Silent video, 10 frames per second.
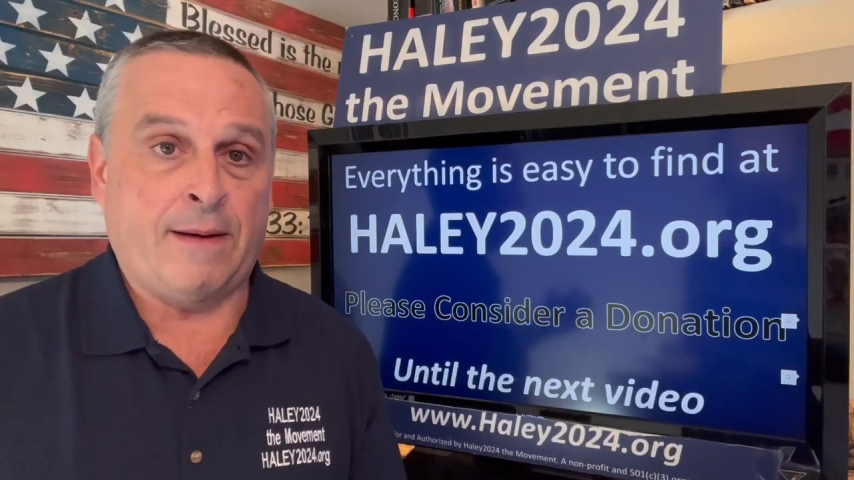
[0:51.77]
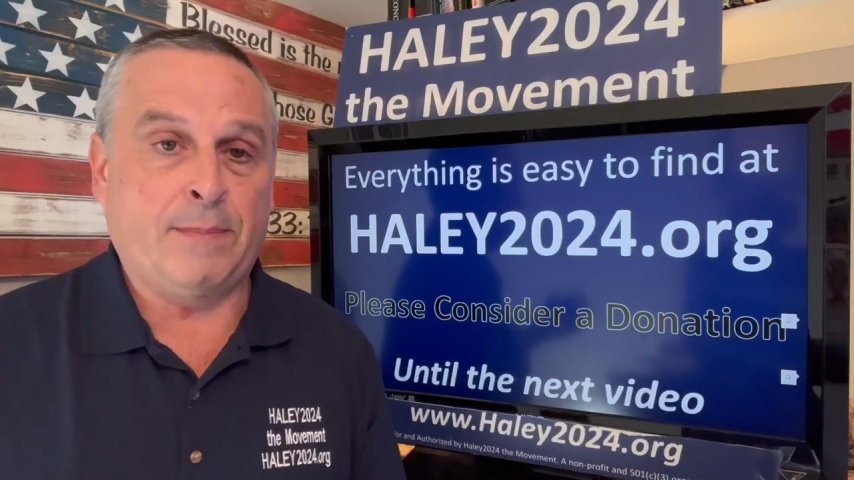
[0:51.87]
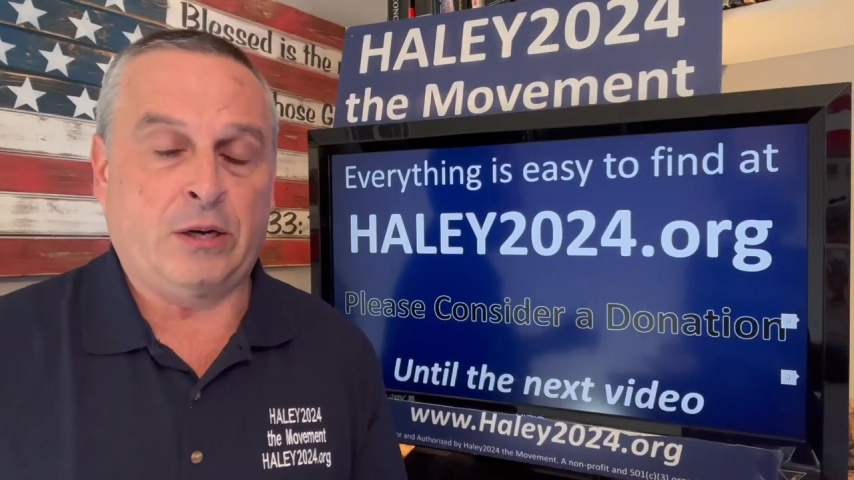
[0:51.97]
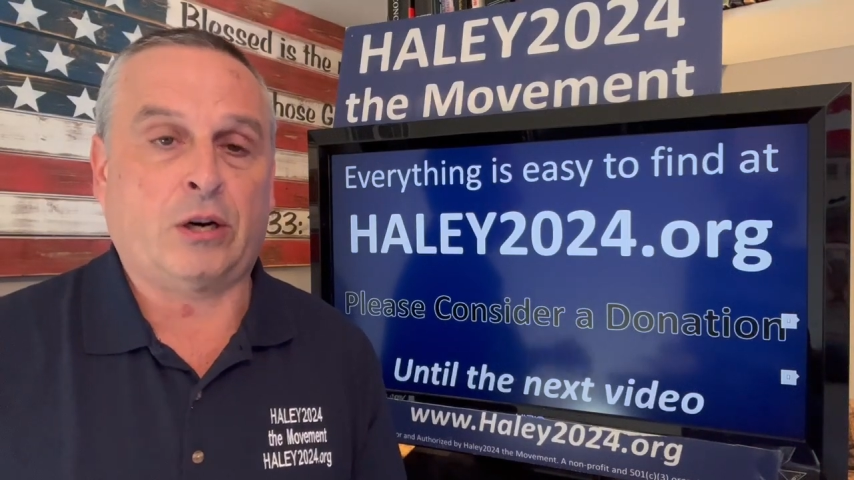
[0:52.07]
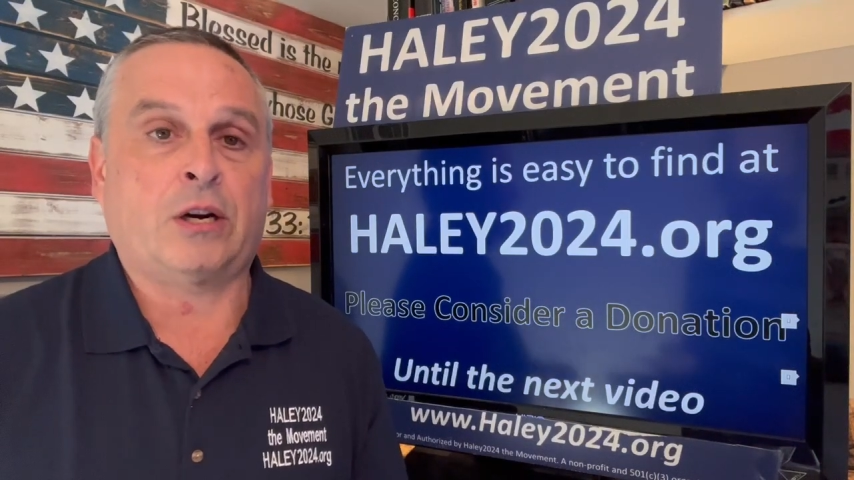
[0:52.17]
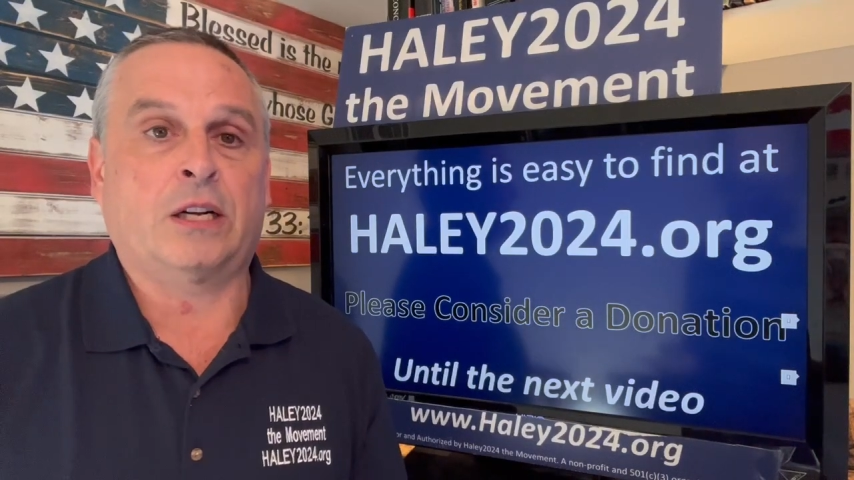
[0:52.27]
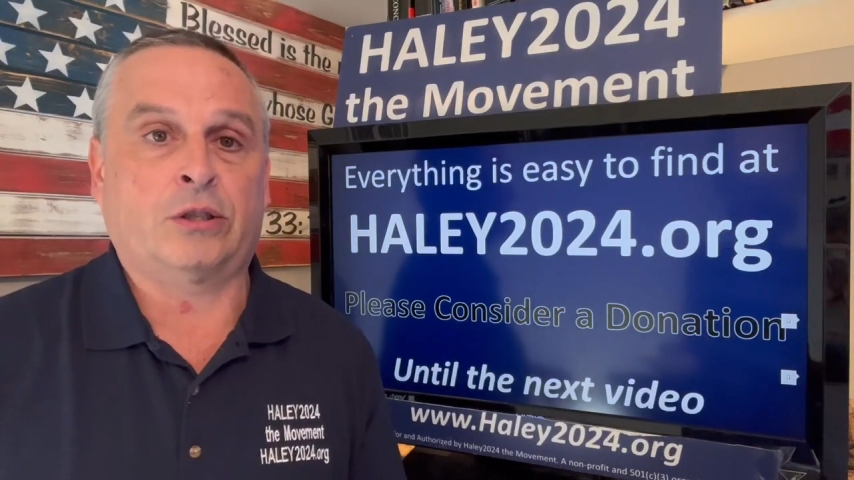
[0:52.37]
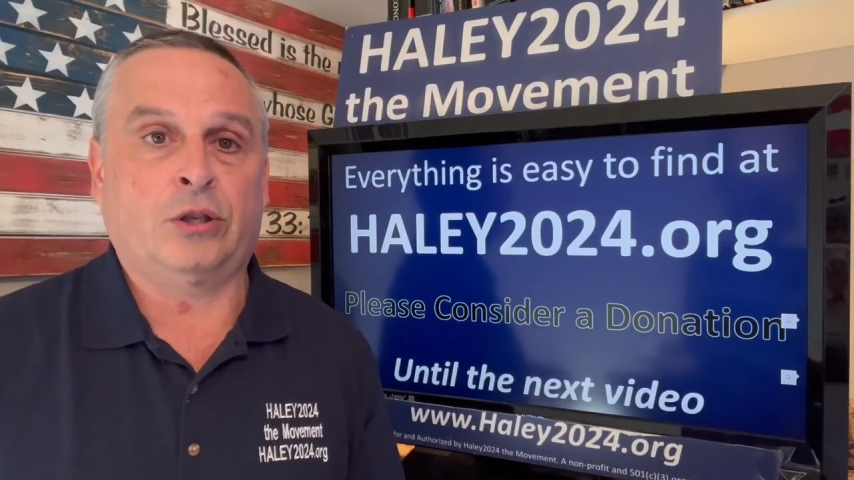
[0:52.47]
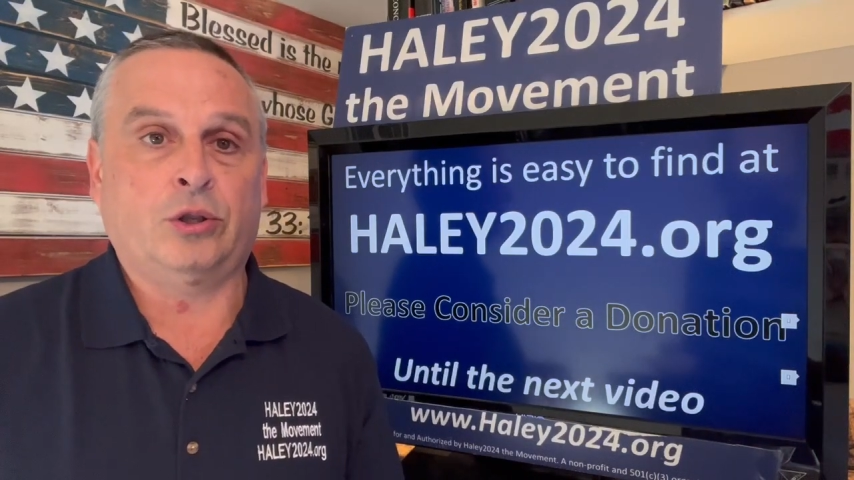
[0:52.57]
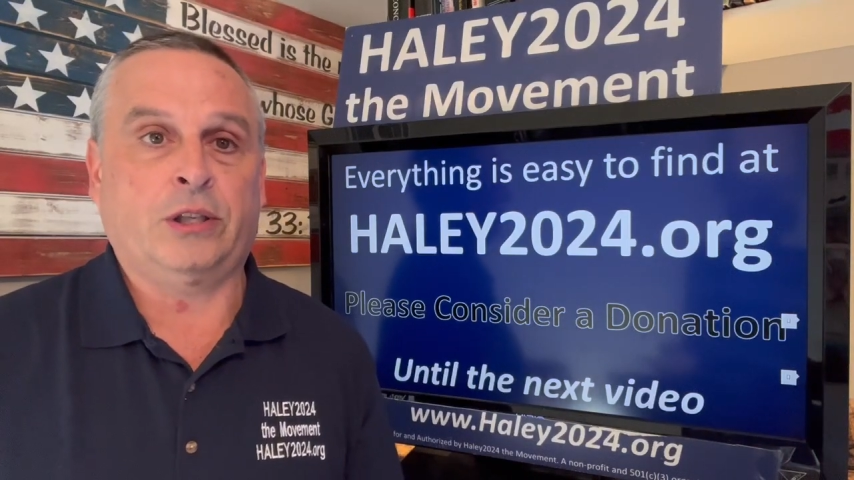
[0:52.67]
amend our
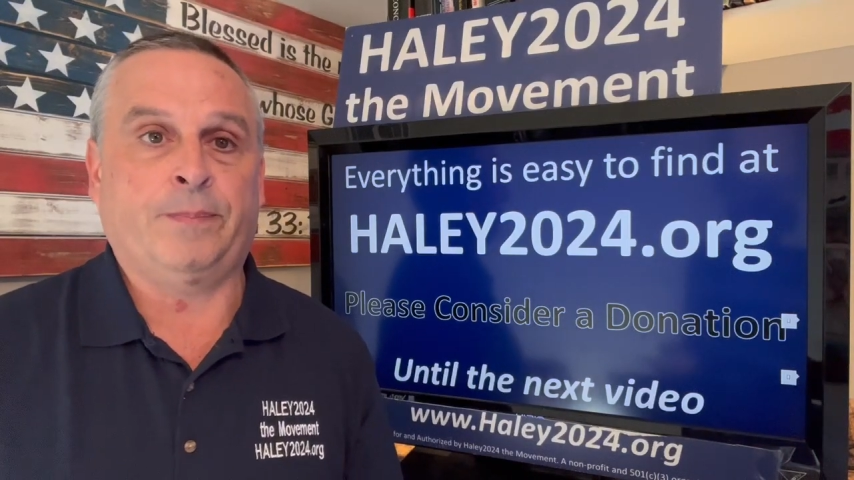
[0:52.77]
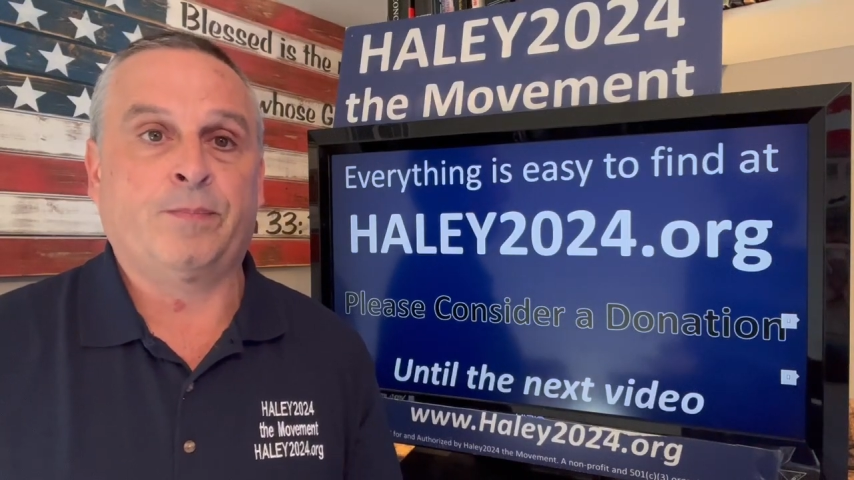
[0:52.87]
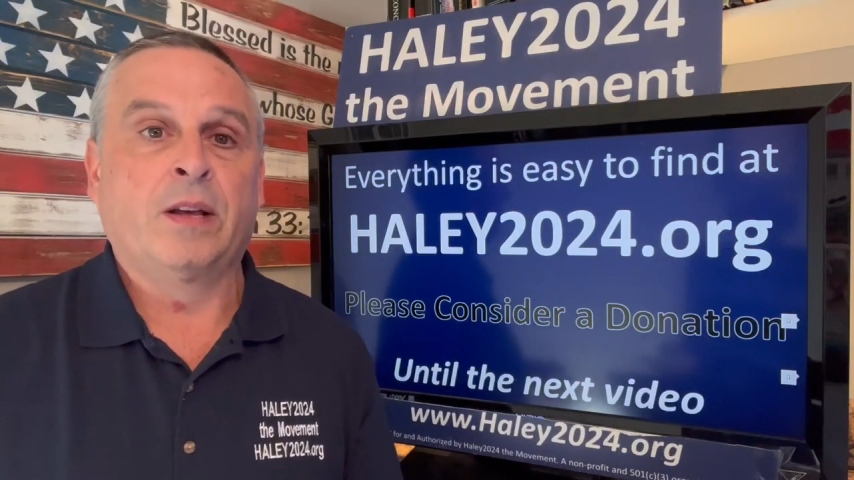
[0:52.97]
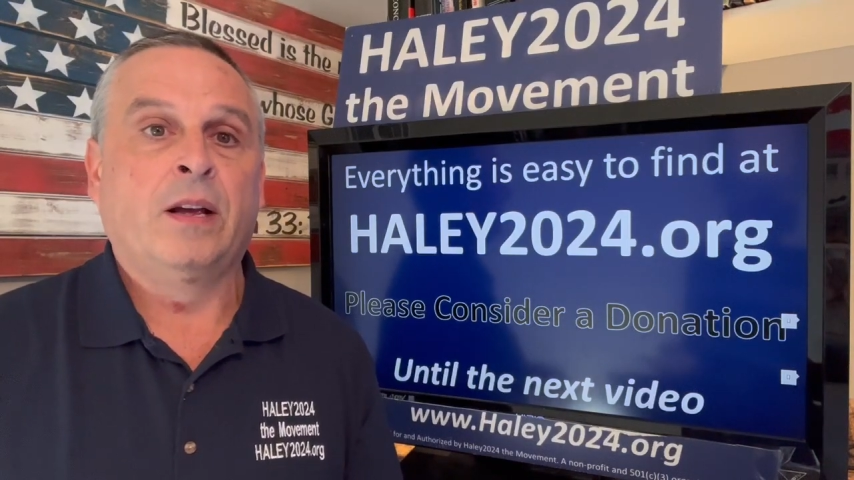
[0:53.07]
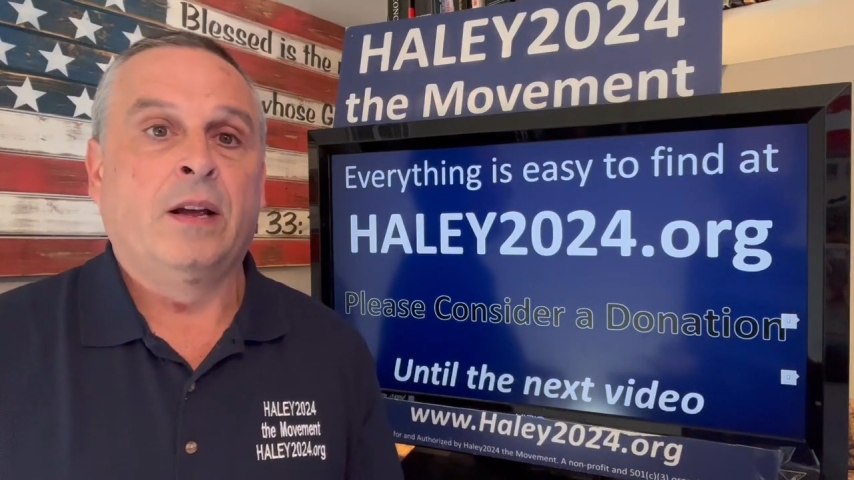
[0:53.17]
Constitution